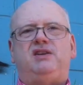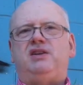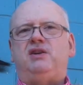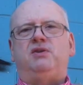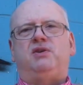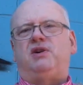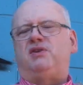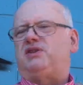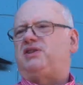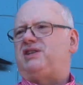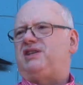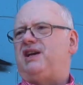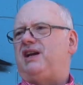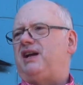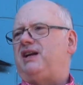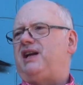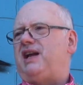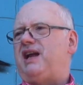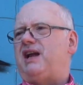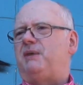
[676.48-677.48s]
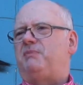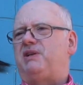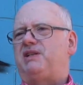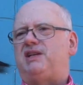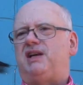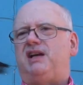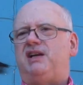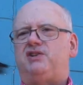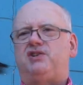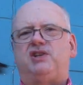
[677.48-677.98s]
You don't see any
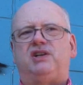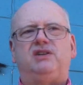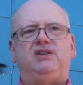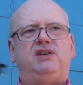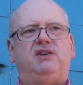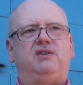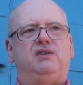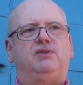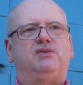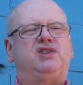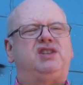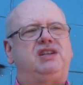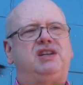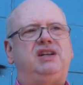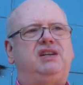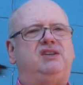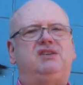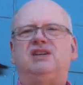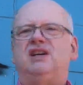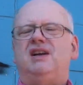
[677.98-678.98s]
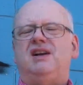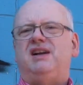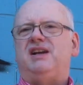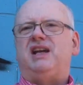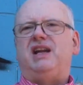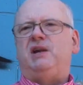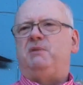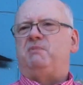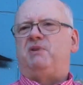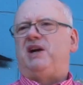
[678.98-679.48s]
habitation. You don't see
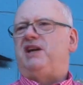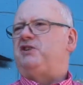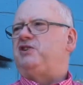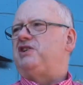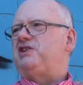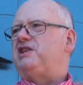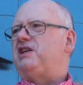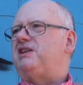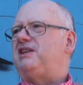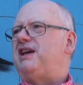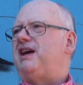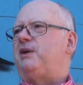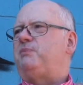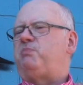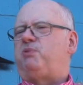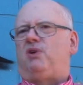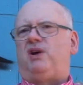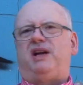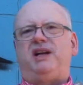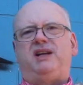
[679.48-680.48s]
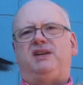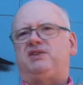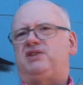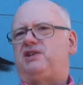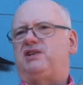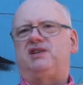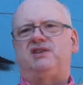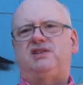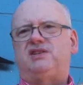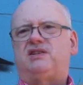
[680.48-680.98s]
any bridges at that point. It's
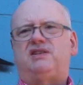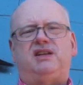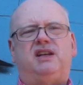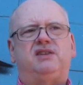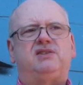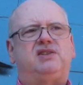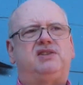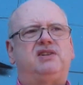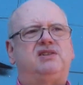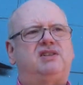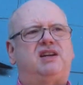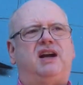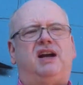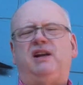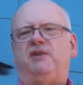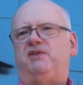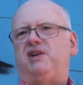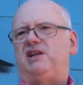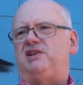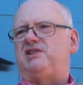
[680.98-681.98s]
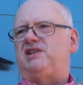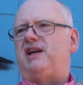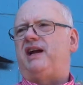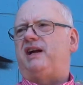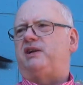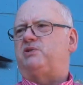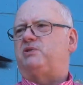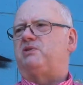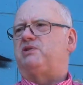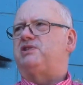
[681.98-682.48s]
just kind of in its
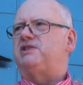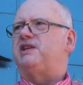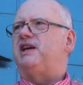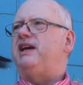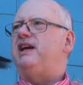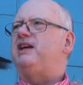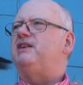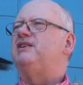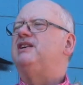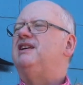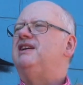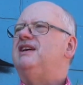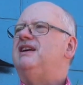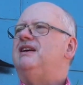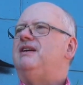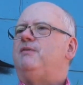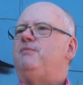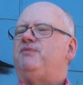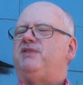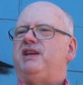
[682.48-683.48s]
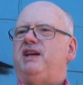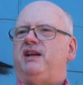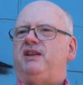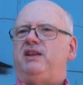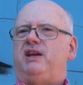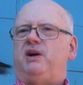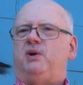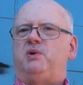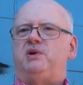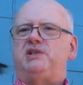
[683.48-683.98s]
natural state.
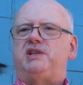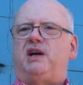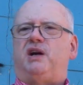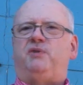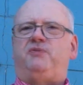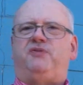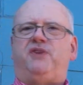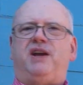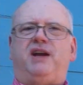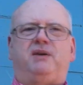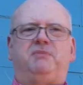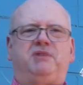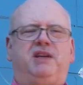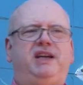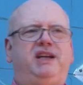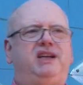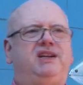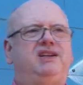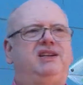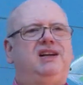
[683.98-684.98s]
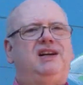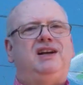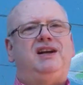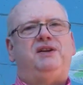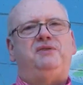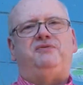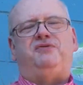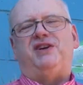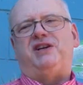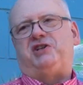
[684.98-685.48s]
And there was our family
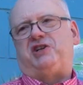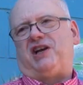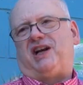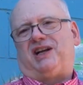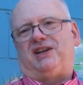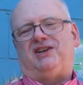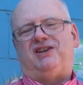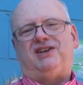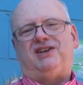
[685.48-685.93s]
fishing.